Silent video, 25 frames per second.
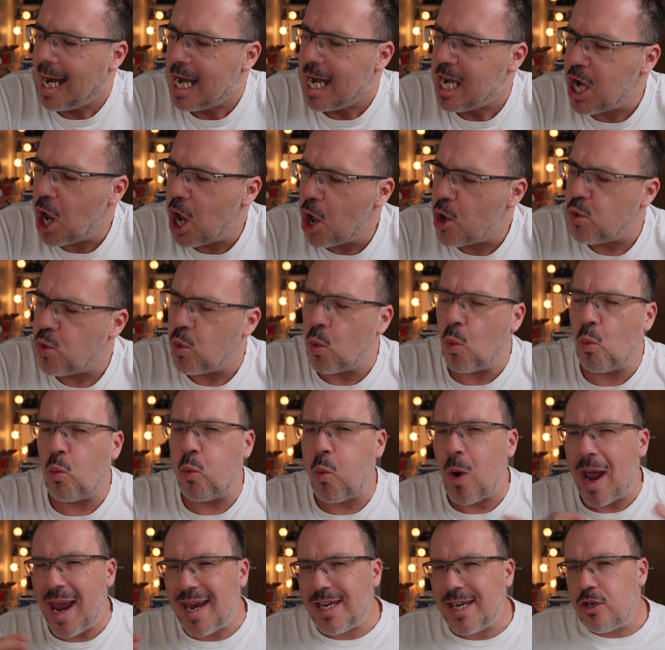Now,
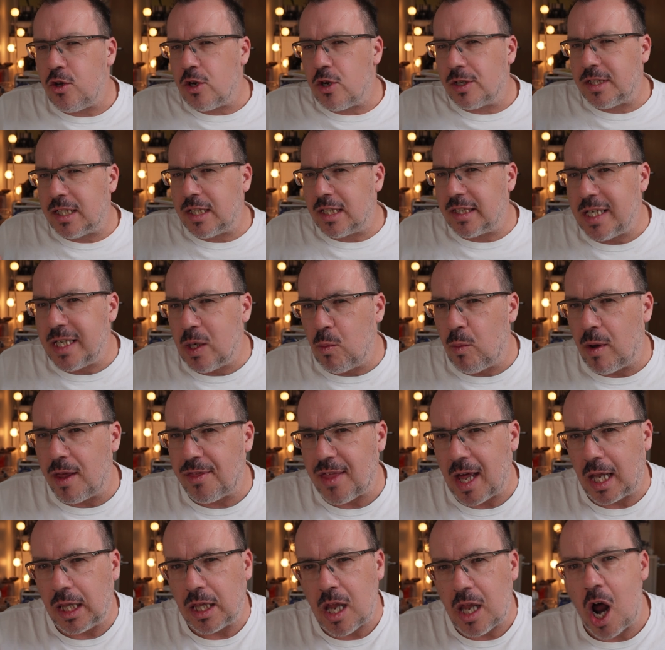when you're dealing with
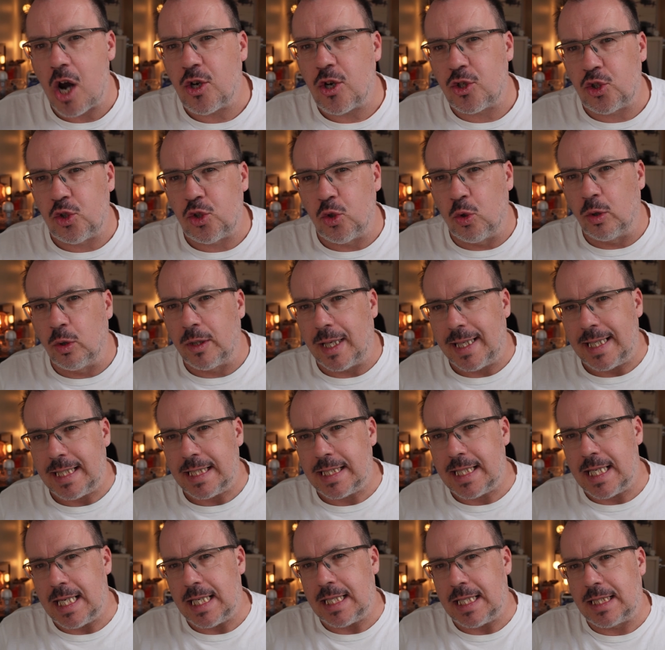a large show like
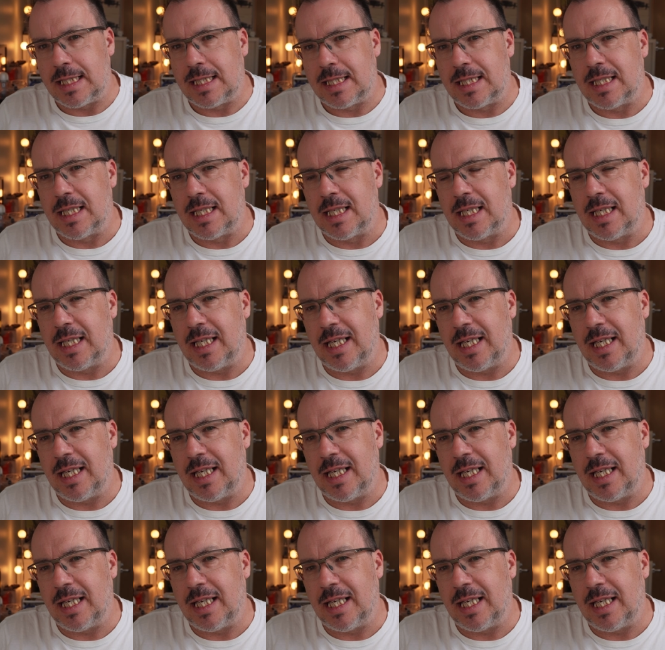this,